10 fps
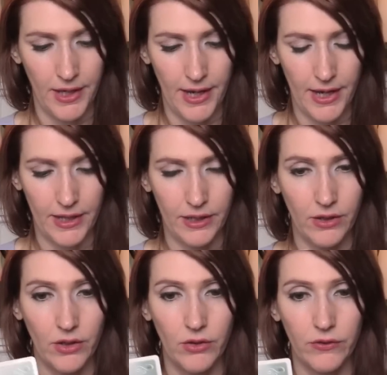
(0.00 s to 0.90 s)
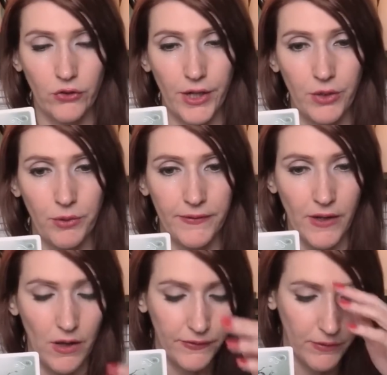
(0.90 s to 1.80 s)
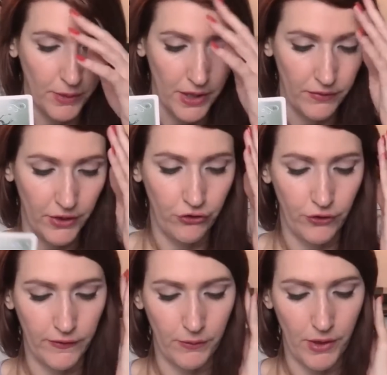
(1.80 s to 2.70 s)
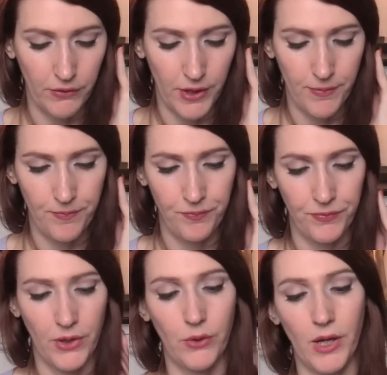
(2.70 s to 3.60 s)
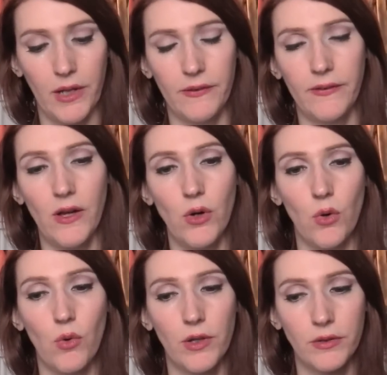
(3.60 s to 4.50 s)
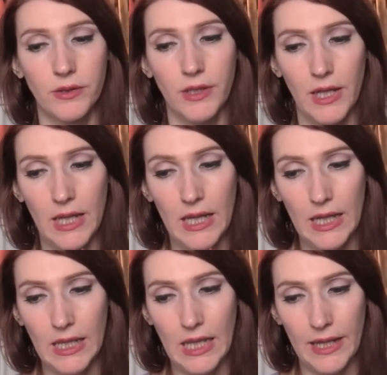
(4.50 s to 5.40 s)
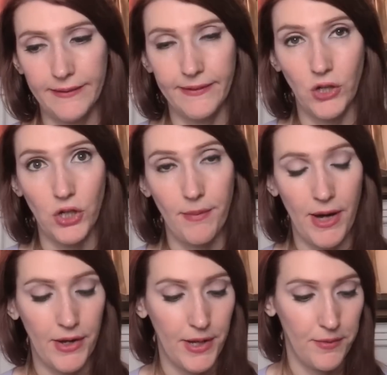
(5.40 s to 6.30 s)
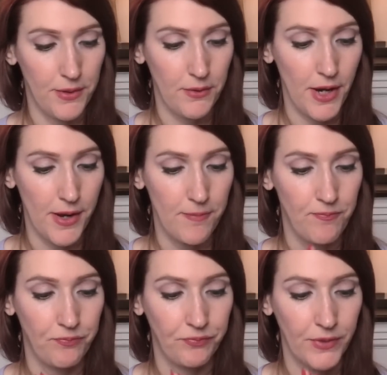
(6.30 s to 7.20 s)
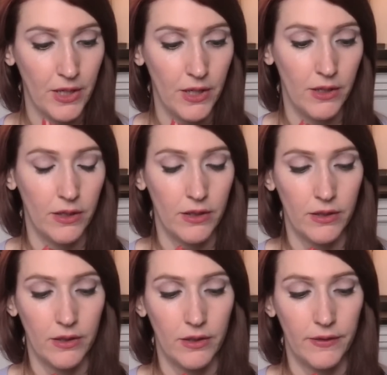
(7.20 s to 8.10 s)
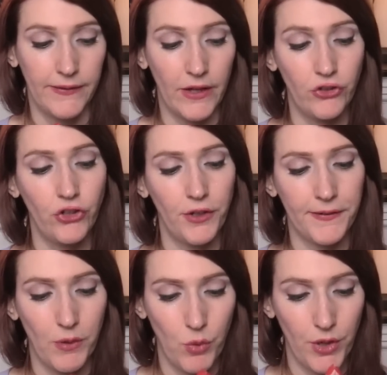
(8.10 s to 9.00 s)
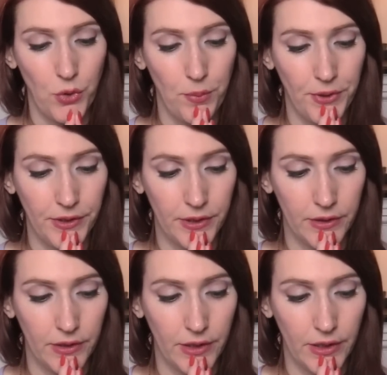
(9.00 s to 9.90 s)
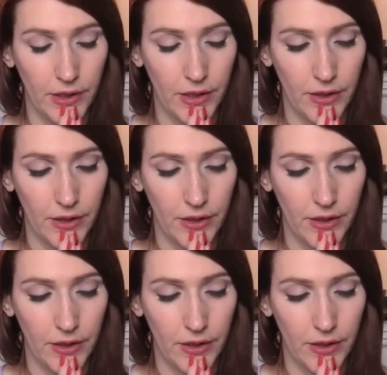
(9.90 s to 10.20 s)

and trying to resolve some kind of issues around it. Okay, so let's talk about it. Okay. Sagittarius, I want to open the